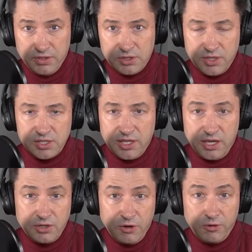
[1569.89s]
So it isn't like
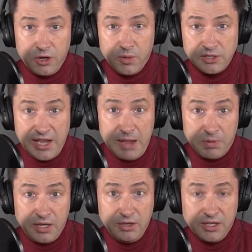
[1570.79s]
you don't know what's
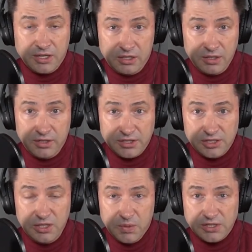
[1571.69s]
happening. You can clearly
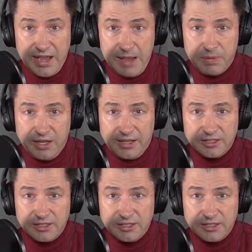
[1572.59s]
see what's happening.